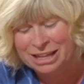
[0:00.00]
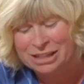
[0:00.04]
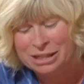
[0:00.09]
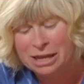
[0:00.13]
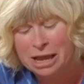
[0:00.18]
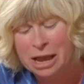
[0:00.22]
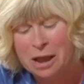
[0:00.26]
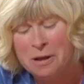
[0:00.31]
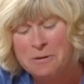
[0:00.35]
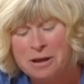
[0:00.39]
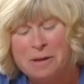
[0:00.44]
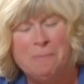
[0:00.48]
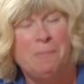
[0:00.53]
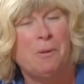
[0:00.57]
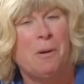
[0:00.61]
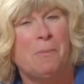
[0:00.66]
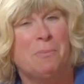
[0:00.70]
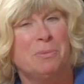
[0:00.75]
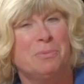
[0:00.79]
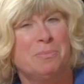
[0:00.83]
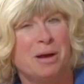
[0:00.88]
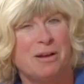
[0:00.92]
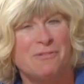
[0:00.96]
The only
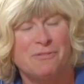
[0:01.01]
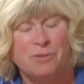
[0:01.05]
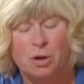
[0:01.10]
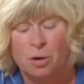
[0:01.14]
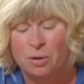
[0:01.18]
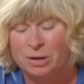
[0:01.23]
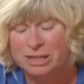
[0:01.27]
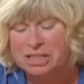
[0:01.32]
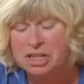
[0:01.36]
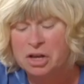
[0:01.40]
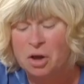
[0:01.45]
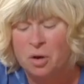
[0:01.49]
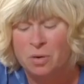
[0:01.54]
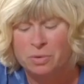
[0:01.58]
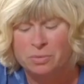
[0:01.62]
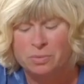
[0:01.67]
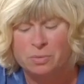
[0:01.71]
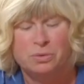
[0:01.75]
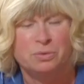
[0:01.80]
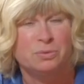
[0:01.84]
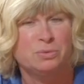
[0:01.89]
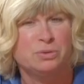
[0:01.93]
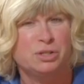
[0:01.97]
problem I've got is the odd
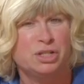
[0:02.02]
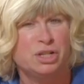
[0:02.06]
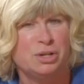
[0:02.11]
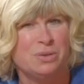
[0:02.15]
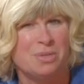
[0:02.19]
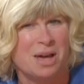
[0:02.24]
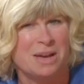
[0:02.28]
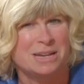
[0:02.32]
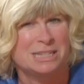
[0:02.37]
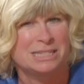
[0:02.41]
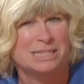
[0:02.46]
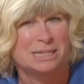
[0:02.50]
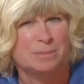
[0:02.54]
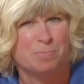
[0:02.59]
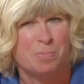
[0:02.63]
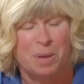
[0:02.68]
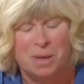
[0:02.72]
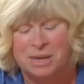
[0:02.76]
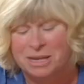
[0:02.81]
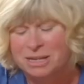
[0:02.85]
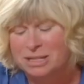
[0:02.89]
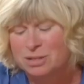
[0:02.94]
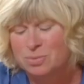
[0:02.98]
one or two that I
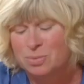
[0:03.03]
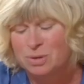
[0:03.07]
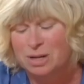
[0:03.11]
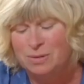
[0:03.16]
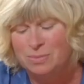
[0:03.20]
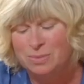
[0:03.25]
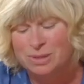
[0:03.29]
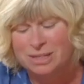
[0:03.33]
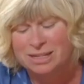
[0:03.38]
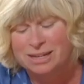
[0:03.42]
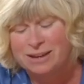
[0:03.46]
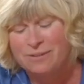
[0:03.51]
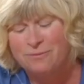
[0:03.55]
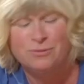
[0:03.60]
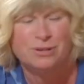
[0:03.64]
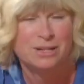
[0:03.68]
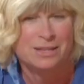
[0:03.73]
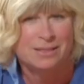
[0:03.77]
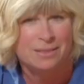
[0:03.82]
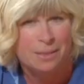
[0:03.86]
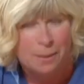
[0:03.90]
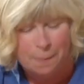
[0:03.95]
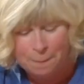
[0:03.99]
spiked when I was
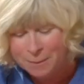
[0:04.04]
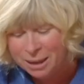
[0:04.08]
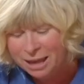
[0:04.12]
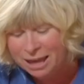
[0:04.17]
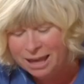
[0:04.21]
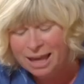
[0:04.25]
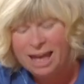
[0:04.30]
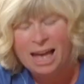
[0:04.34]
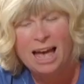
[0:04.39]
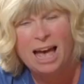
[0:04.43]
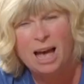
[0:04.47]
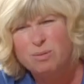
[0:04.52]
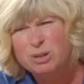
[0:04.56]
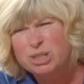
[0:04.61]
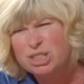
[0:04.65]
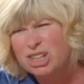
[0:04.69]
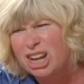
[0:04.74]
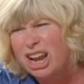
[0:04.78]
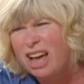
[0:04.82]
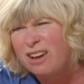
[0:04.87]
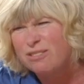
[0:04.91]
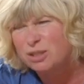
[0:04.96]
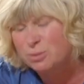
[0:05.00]
lifting them, uh, which
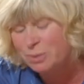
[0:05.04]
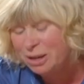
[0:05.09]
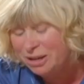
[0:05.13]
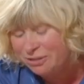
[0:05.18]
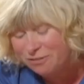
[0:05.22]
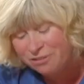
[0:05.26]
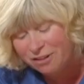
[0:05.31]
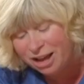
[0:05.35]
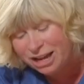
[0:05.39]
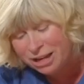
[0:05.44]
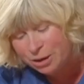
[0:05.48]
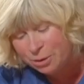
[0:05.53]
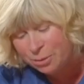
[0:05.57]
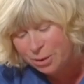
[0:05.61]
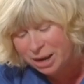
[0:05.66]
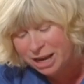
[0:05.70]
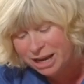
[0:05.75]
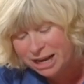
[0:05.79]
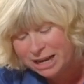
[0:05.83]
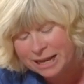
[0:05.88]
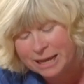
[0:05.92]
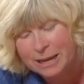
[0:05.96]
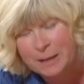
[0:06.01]
I'll have to eat fairly
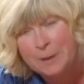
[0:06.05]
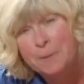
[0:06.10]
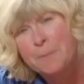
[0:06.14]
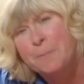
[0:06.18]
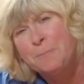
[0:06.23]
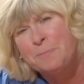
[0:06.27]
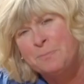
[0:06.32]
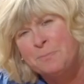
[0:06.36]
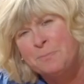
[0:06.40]
quickly.